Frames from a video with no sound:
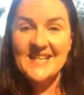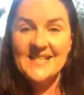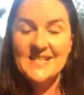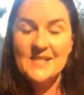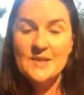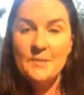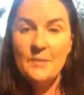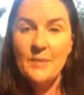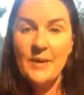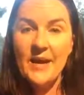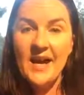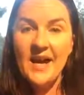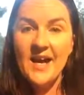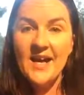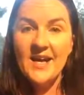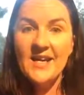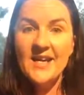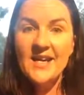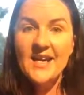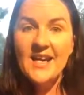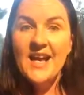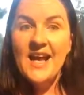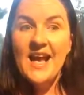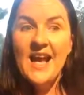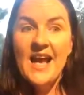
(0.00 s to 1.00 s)
It's about
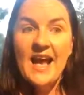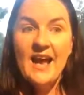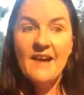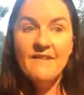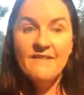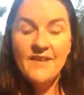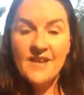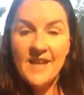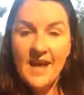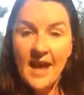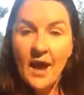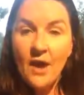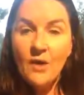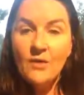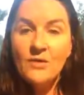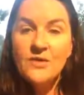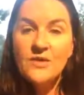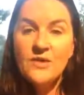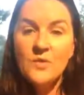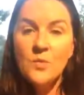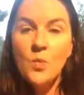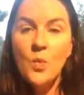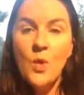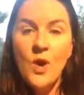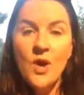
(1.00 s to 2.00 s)
having
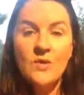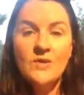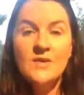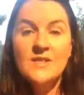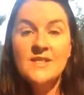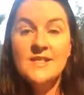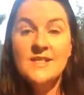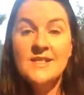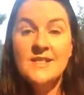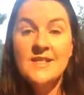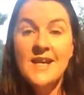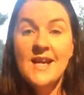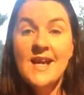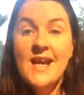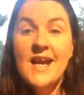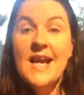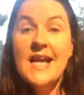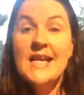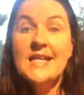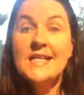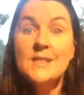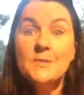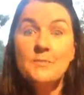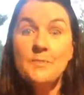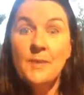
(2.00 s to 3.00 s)
health and wellness,
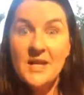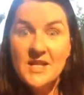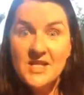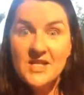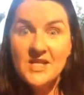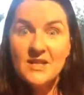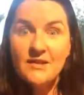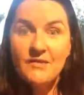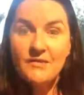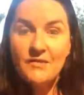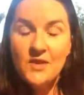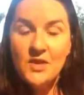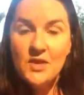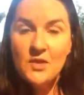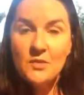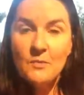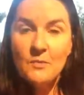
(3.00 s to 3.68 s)
especially for you